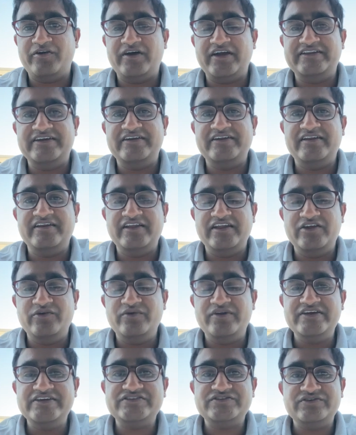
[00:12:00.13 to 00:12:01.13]
in
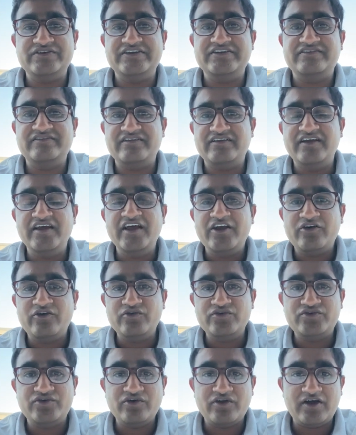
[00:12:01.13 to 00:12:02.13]
US. So it's a good
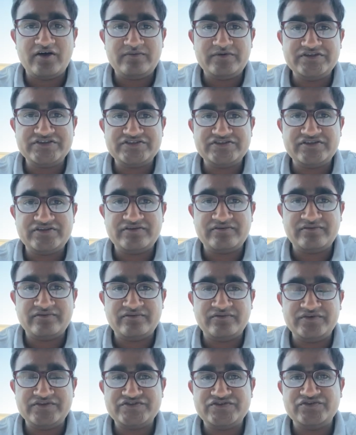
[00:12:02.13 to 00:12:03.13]
collaboration with
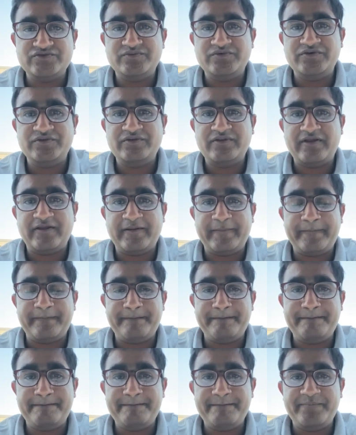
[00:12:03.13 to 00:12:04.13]
Suman,
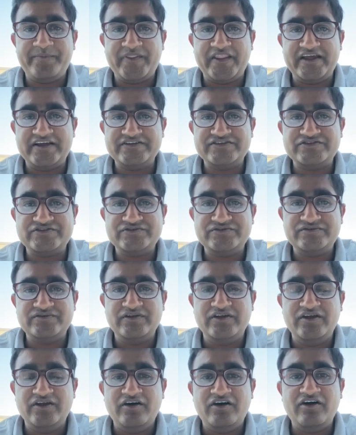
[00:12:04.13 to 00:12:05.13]
and thanks
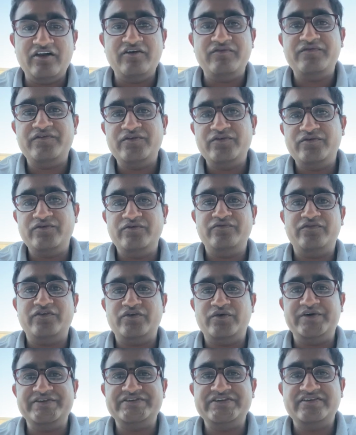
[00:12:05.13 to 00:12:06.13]
all of you for
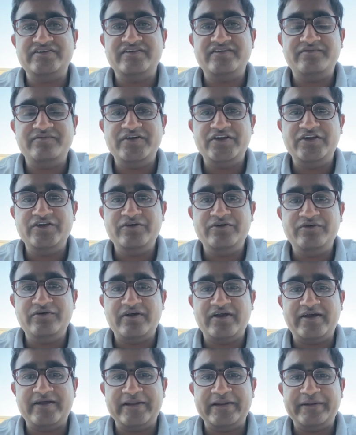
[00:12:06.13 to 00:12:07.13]
watching this video,
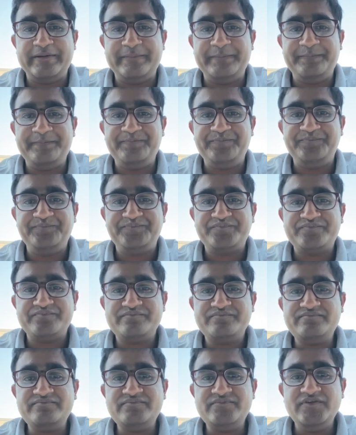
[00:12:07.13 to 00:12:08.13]
and
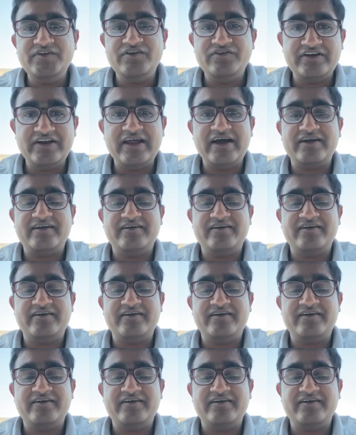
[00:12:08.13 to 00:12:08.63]
good luck.